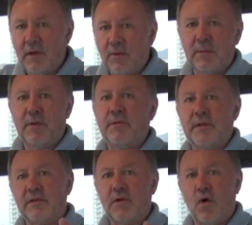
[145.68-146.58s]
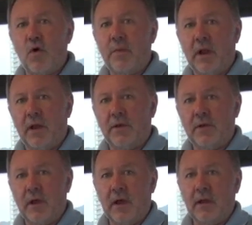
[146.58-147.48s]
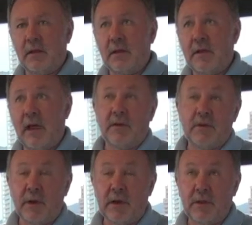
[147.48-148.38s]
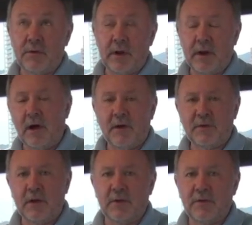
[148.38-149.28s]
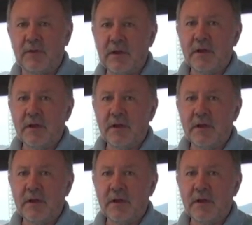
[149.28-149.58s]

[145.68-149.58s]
With a boat this corpulent and this heavy, 23.5 tons